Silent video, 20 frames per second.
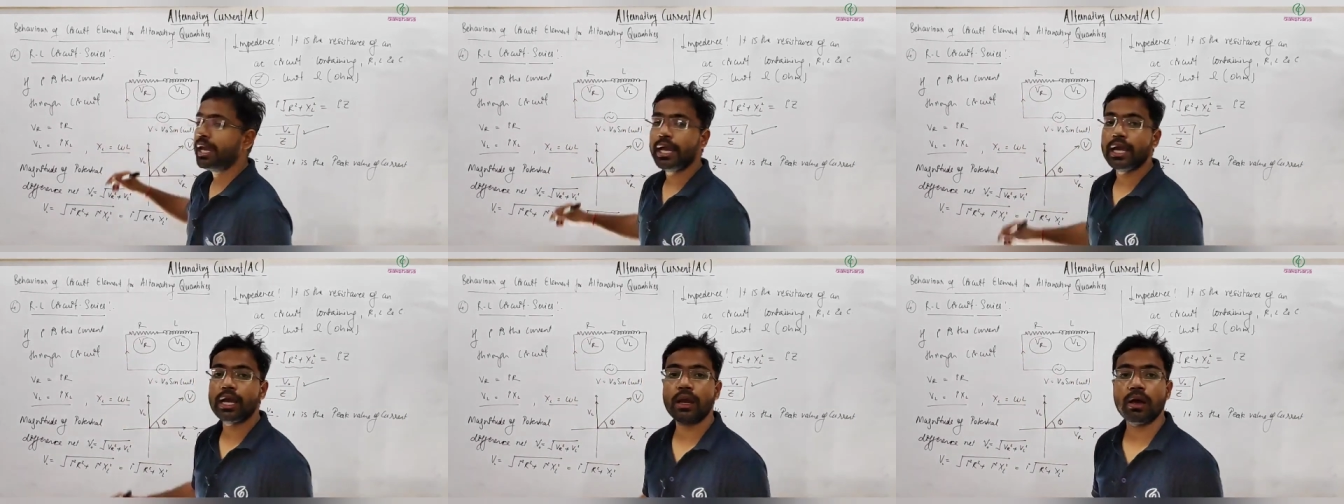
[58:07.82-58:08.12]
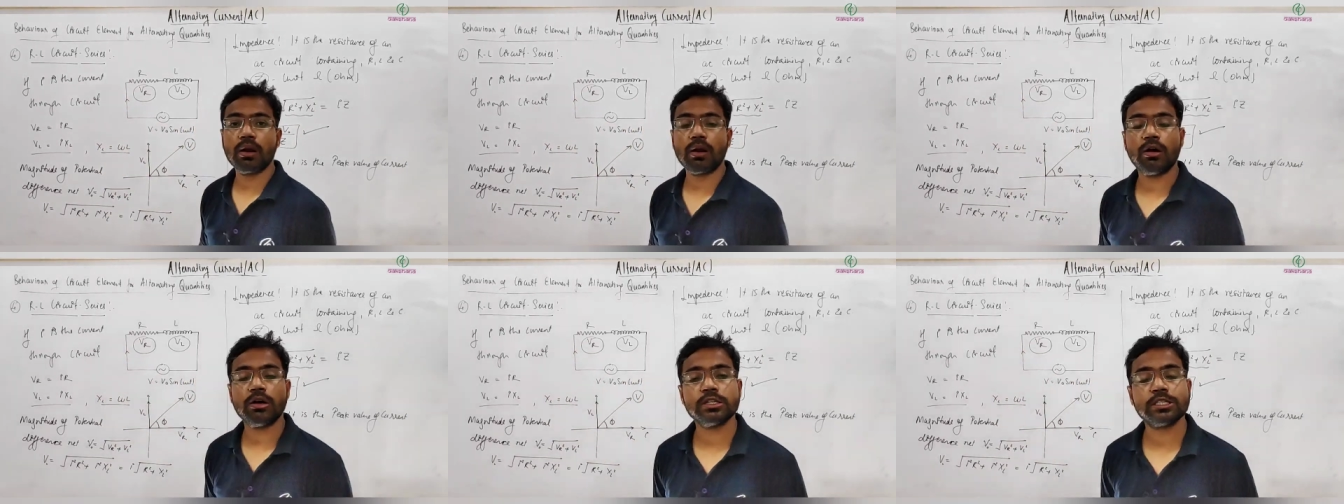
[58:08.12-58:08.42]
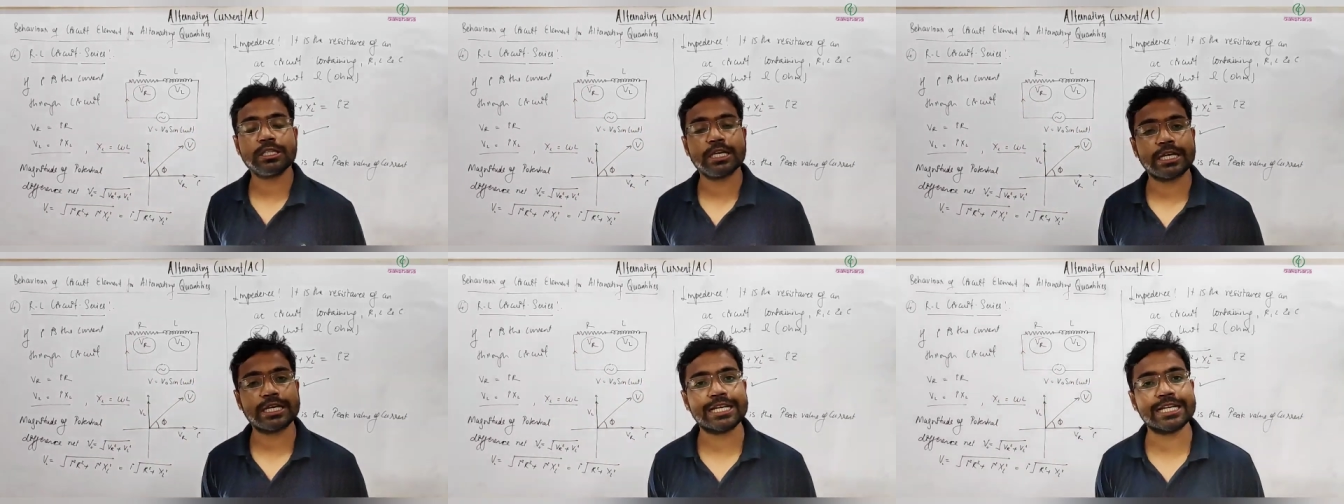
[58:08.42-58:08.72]

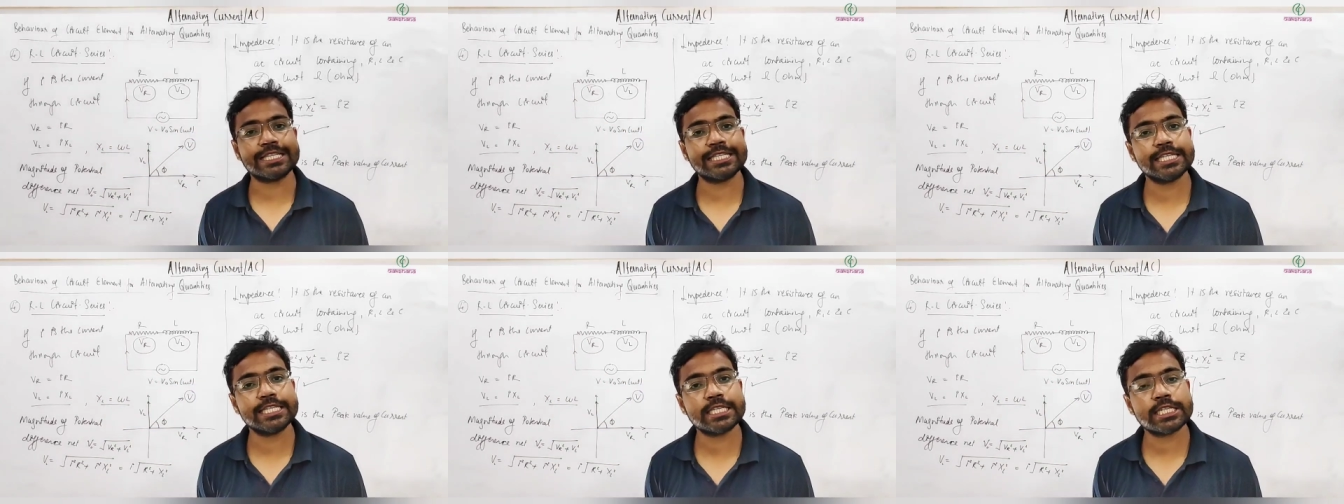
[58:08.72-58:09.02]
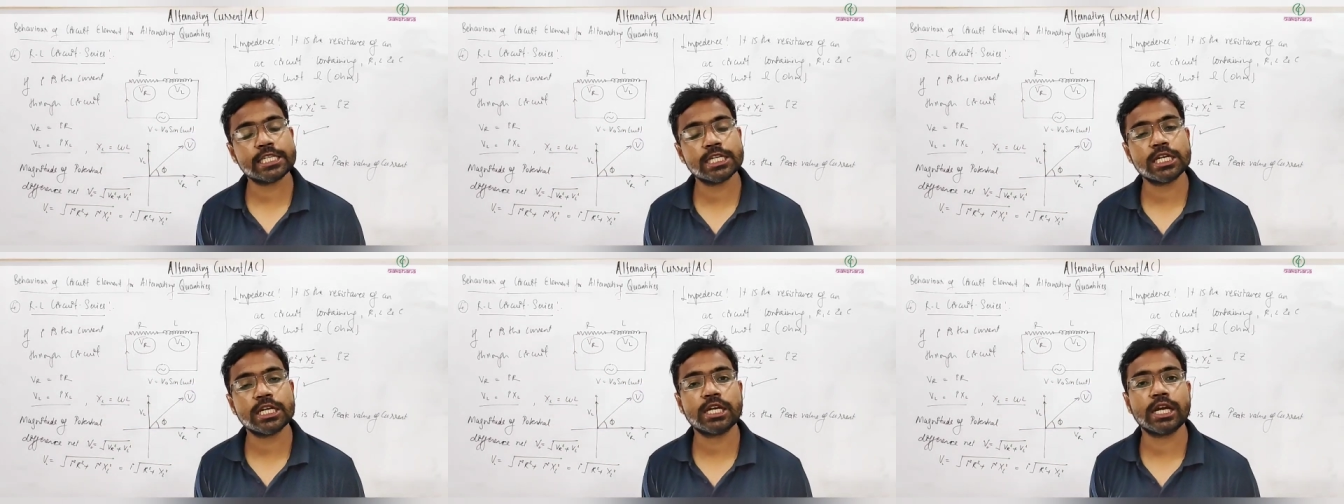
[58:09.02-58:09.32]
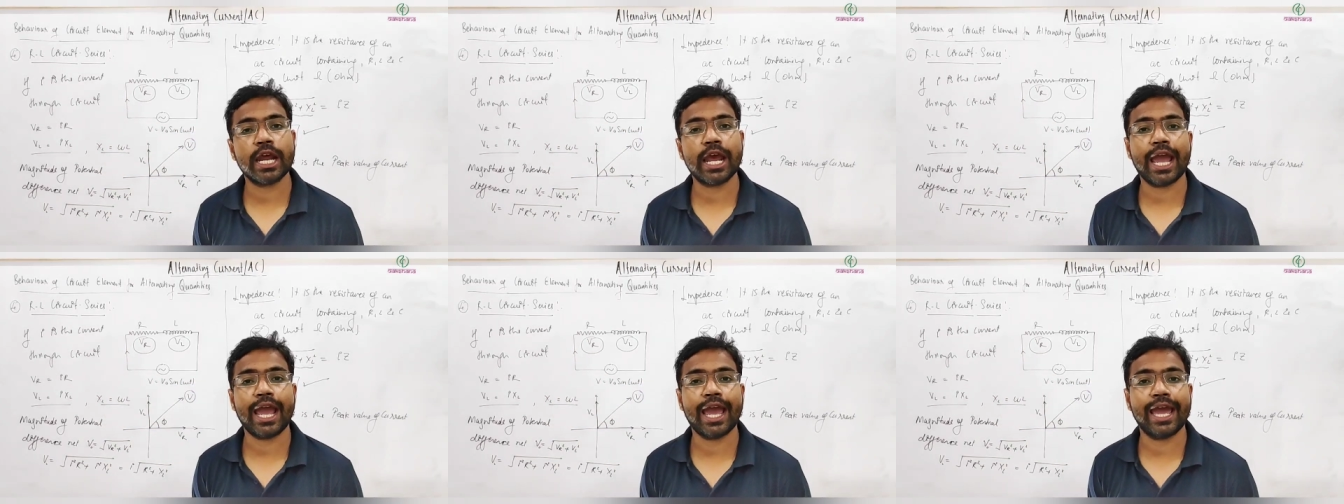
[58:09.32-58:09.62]
across
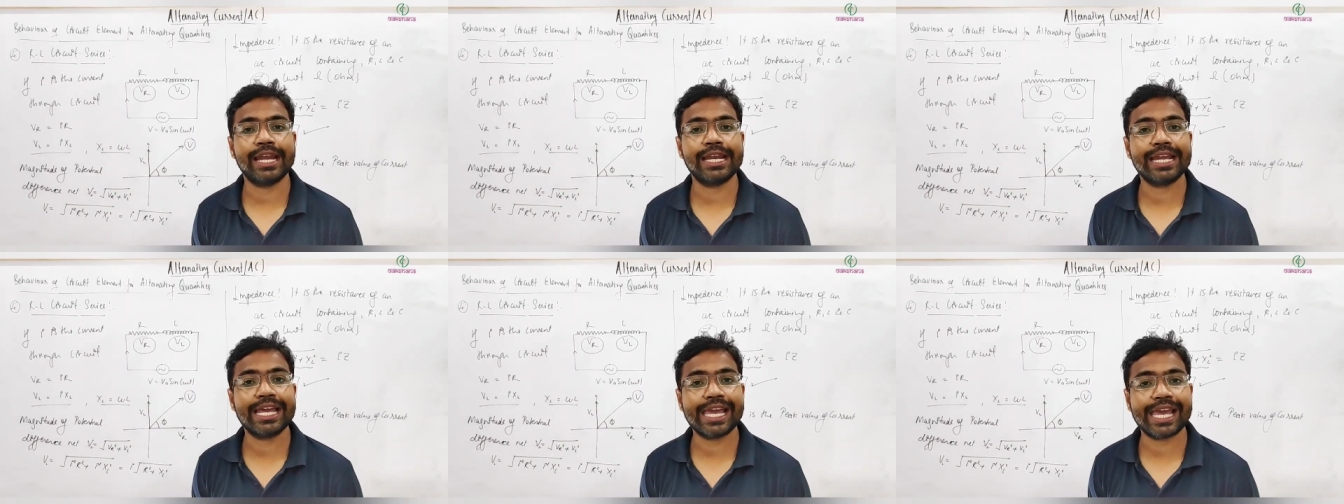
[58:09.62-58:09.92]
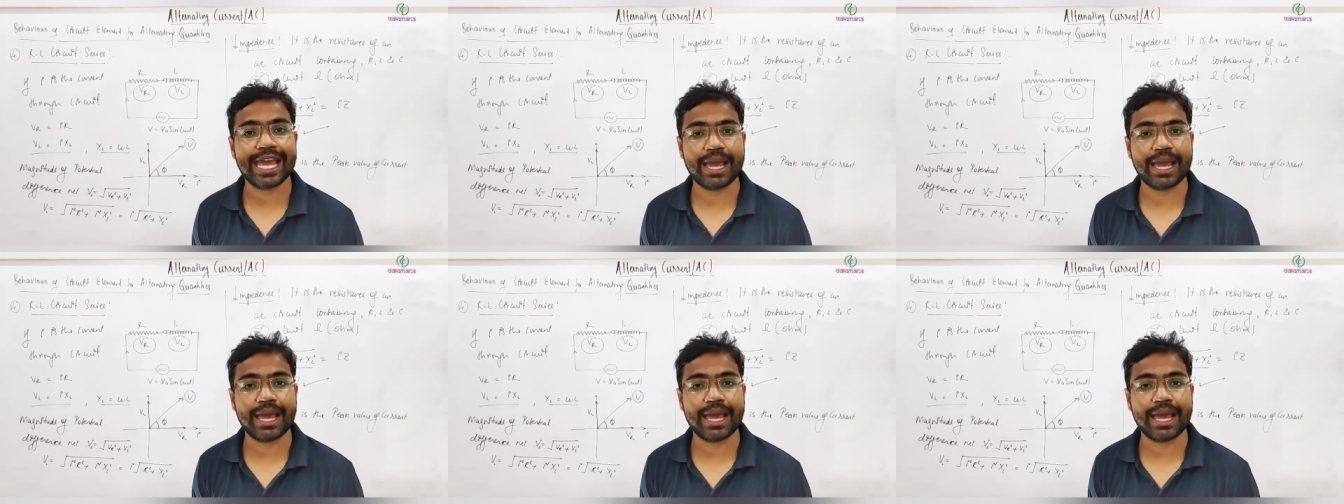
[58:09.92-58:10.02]
resistor and